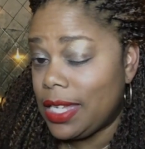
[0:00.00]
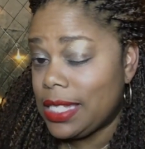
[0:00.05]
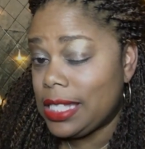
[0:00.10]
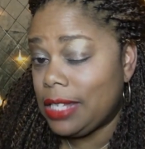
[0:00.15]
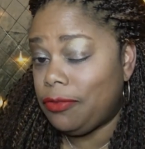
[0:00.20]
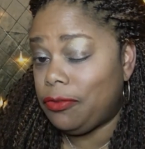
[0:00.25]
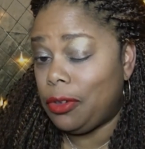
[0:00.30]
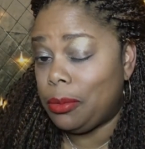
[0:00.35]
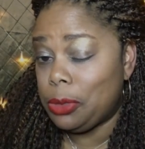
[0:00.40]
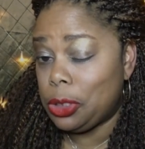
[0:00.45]

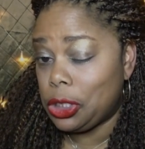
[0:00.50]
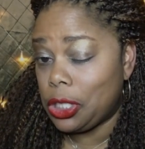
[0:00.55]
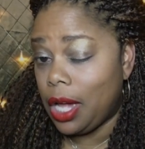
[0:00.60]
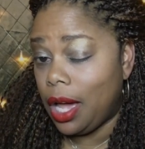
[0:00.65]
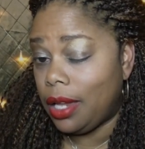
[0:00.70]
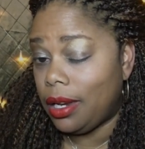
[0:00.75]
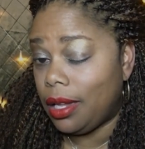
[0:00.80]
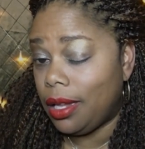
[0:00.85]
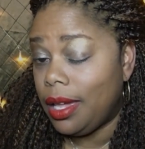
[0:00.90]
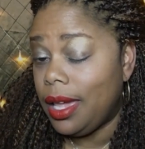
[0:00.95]
visit from
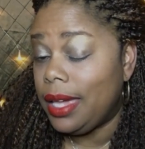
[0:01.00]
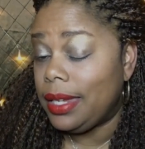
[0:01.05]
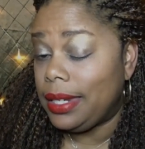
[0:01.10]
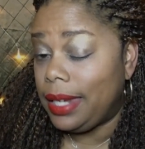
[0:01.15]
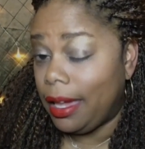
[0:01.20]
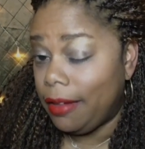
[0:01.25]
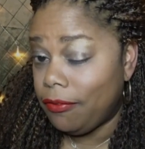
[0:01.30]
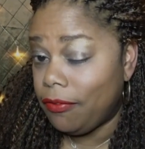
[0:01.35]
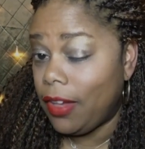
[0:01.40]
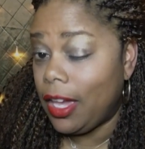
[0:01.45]
Shauna,
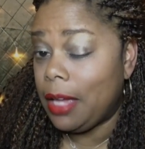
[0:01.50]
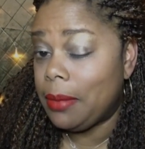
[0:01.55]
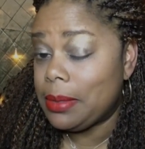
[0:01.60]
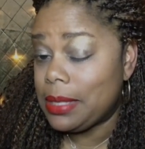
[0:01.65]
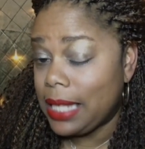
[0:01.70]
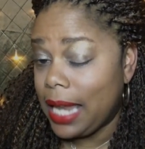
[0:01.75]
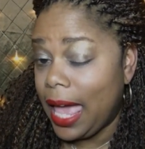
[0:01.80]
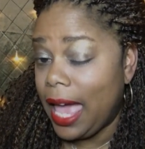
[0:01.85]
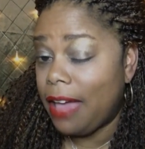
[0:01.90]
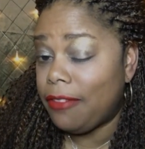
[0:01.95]
that vamp
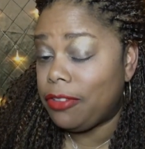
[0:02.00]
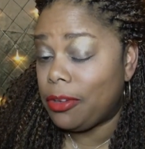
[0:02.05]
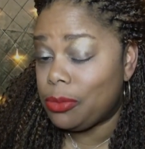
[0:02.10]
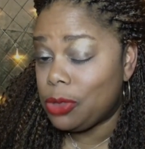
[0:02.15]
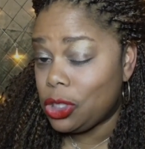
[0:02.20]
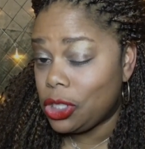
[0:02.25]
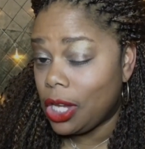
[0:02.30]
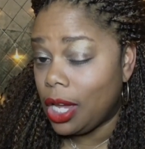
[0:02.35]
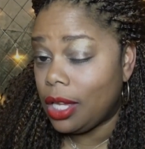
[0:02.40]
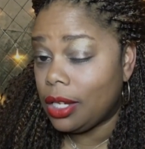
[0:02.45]
slide from
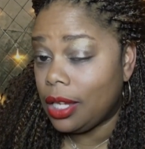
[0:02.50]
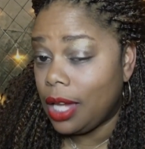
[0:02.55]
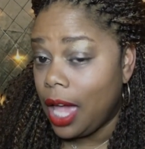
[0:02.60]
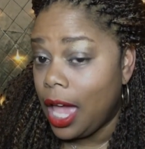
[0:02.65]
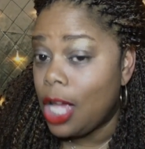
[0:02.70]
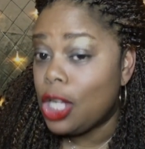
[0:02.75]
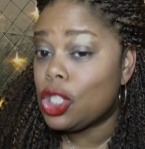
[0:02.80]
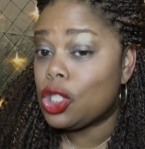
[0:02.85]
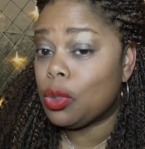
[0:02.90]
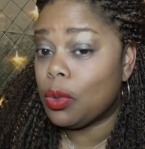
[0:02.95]
Shauna,
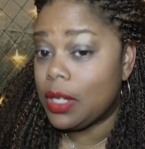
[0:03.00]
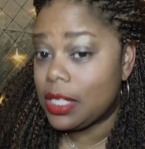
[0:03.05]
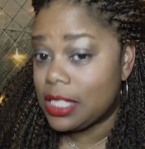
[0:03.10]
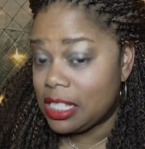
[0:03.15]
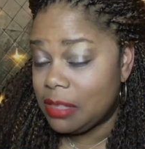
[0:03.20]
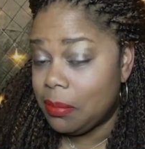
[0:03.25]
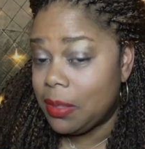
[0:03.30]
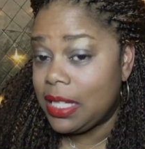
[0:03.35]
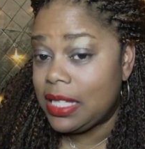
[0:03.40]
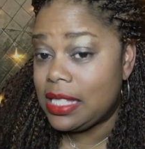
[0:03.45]

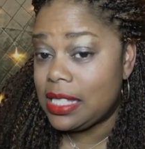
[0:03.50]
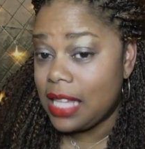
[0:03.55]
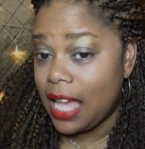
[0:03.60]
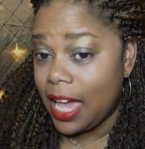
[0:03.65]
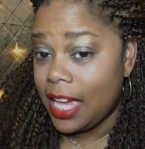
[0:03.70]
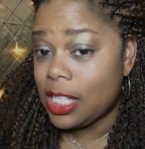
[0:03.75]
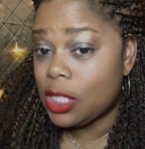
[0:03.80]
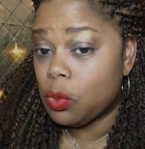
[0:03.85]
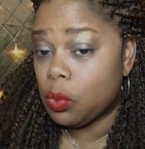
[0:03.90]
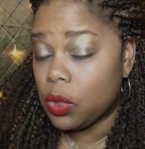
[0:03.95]
trust me,
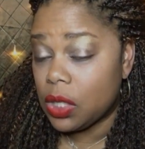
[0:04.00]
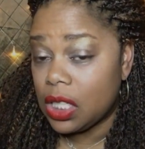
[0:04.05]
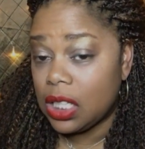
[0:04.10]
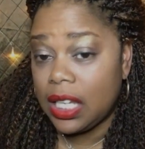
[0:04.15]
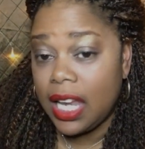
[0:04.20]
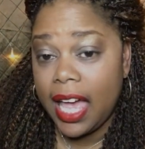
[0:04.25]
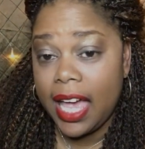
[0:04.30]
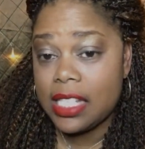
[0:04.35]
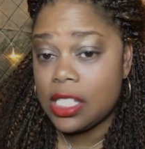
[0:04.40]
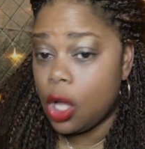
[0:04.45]
Sykes
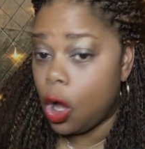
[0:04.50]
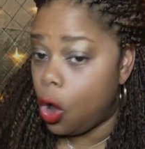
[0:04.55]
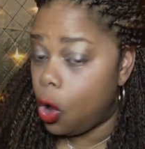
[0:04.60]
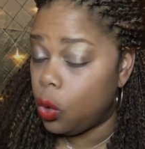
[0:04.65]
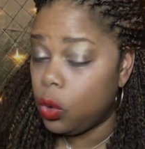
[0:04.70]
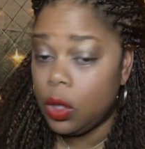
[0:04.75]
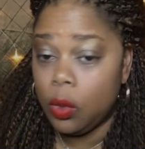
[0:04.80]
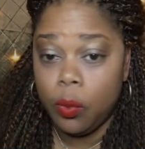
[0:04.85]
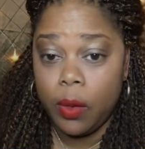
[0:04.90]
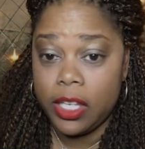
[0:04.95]
realized the
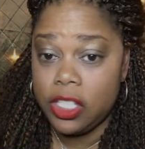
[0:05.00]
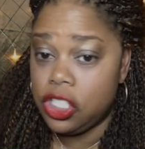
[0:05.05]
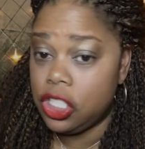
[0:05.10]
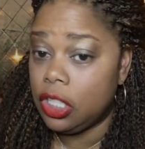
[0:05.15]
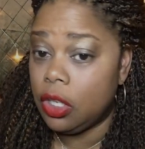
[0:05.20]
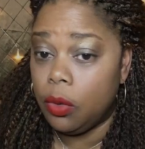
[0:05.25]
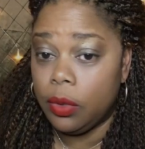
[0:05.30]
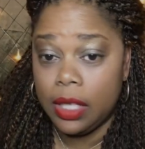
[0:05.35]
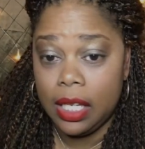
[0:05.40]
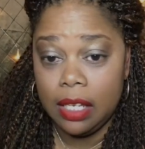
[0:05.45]
only way she
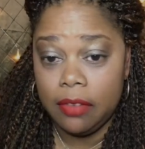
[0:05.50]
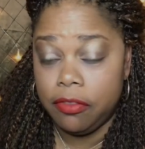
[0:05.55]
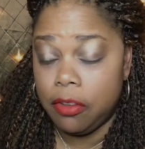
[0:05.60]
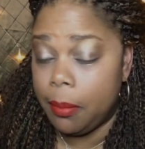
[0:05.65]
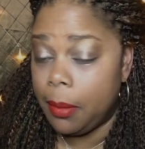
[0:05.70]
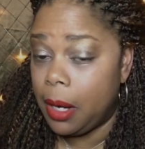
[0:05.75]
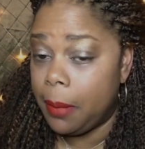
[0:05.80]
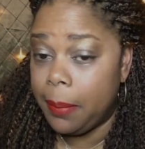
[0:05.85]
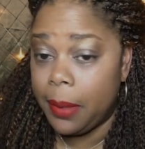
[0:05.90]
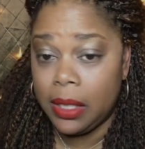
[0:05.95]
gonna get
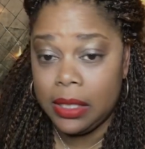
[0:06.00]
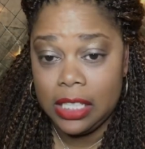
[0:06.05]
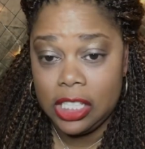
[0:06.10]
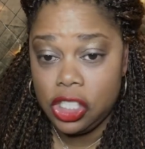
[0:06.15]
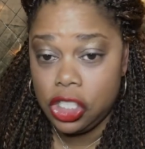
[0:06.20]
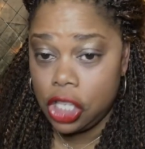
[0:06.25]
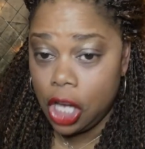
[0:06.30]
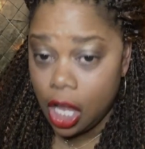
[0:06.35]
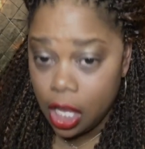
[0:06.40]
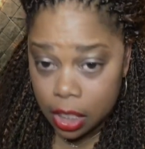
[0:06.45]
from up under
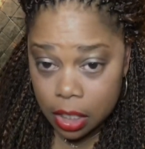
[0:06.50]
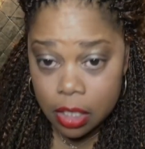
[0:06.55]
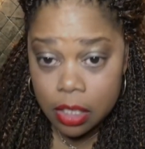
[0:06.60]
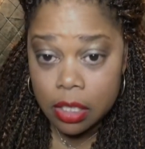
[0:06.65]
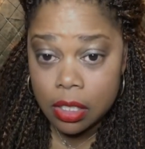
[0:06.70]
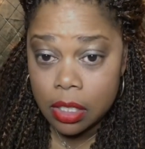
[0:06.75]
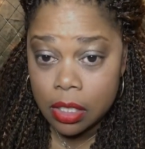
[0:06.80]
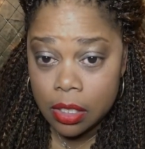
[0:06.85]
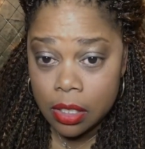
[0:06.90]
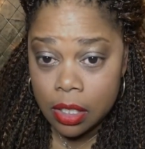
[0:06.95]
Shauna,
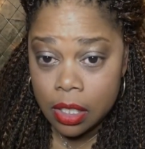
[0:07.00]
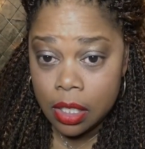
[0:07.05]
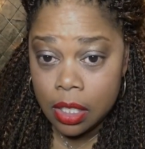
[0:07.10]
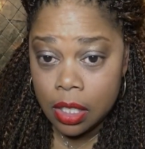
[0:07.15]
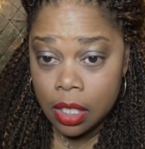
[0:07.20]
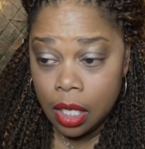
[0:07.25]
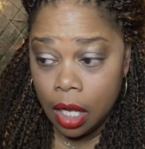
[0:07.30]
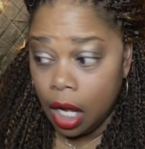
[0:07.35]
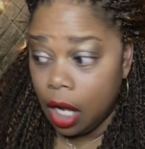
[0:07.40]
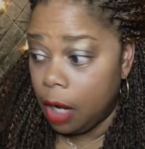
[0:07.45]

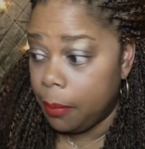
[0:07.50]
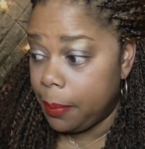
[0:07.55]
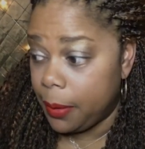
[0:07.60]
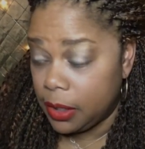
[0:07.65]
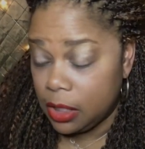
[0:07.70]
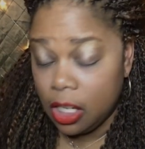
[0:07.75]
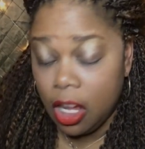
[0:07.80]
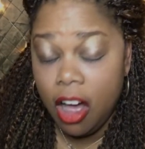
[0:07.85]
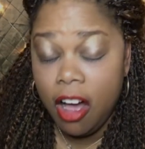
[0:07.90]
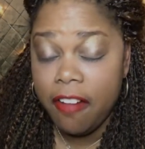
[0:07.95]
up
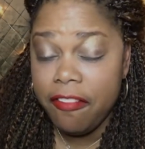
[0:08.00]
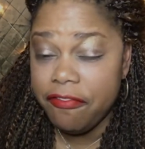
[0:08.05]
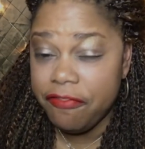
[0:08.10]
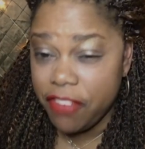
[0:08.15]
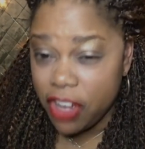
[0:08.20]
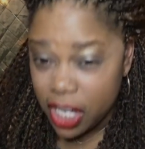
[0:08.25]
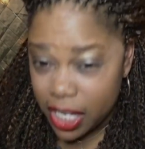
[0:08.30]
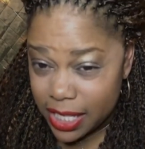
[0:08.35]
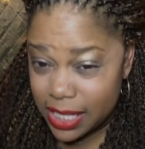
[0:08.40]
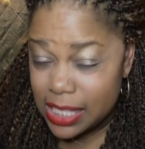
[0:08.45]
under her
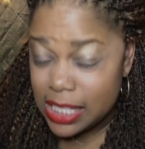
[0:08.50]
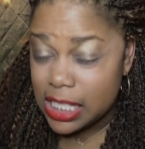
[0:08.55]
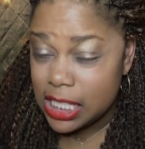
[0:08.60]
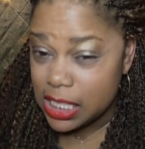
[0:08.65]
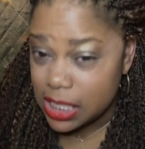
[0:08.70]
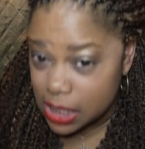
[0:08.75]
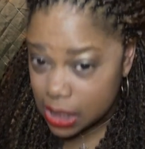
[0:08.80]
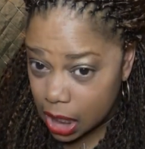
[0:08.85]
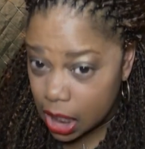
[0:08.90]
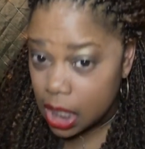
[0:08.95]

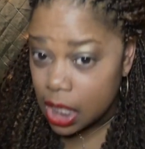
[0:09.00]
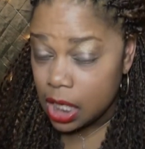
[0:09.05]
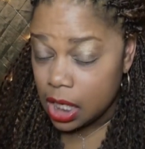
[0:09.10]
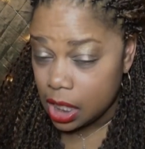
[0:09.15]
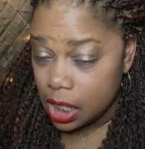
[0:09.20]
foot,